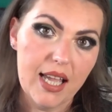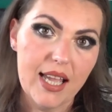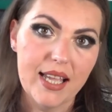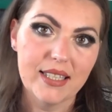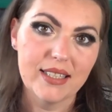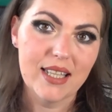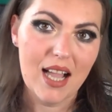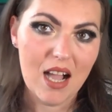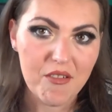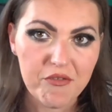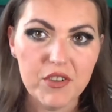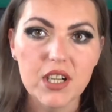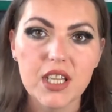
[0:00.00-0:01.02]
and
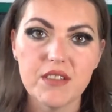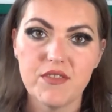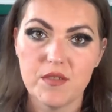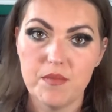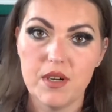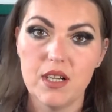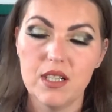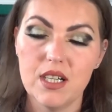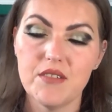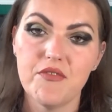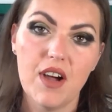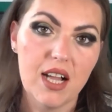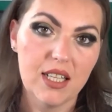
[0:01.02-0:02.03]
unforgivable
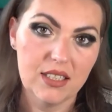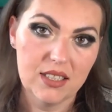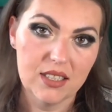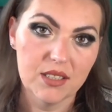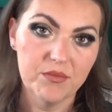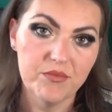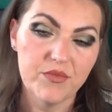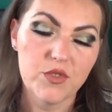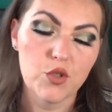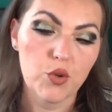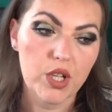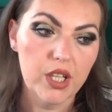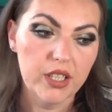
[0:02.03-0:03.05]
a father
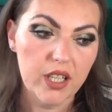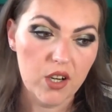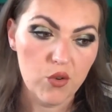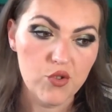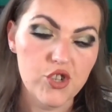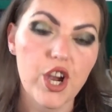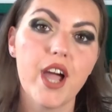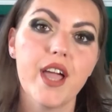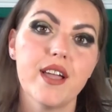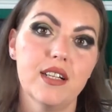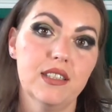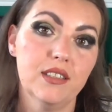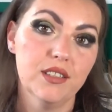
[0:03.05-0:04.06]
to kill their own
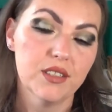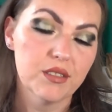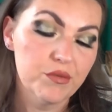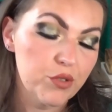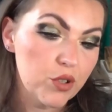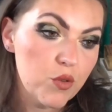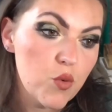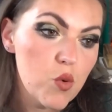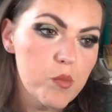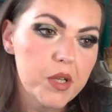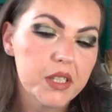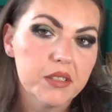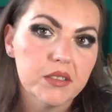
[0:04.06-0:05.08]
child for a
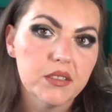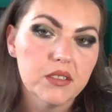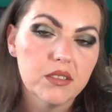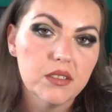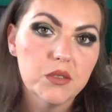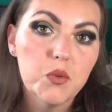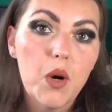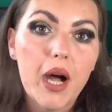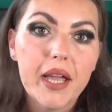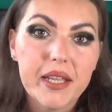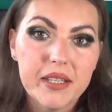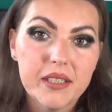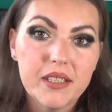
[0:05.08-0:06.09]
woman.
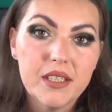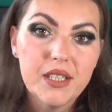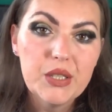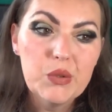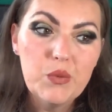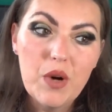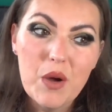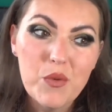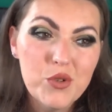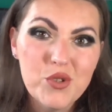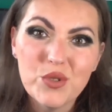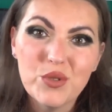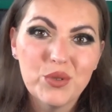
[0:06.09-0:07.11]
Why? Why
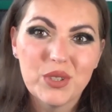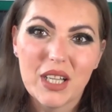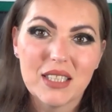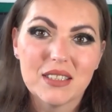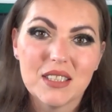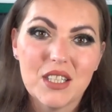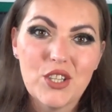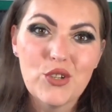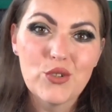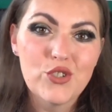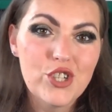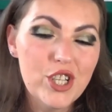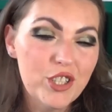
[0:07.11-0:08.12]
would you do that?
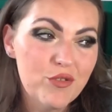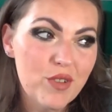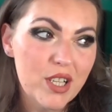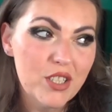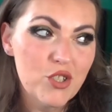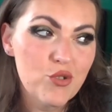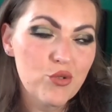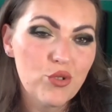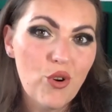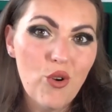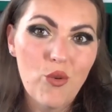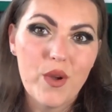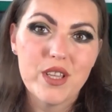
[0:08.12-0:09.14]
Your children should
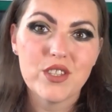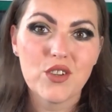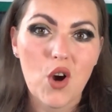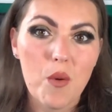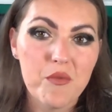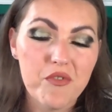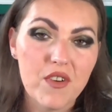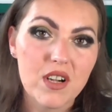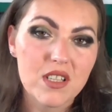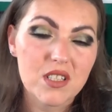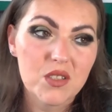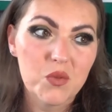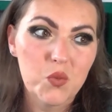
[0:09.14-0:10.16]
always come
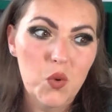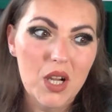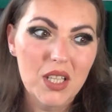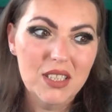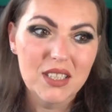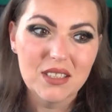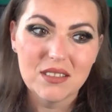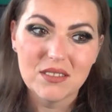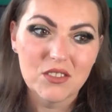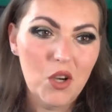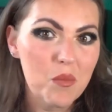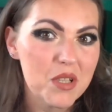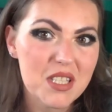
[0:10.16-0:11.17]
first. What did
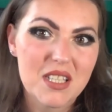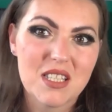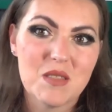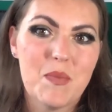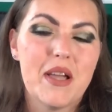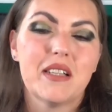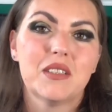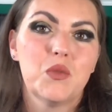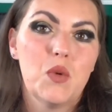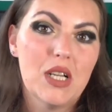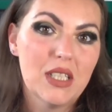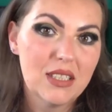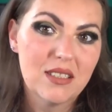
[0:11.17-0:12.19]
Thomas expect?
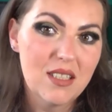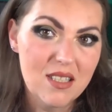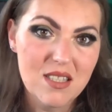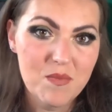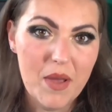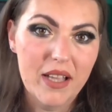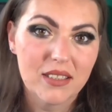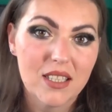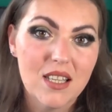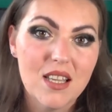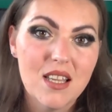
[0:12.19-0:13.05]
What did he expect?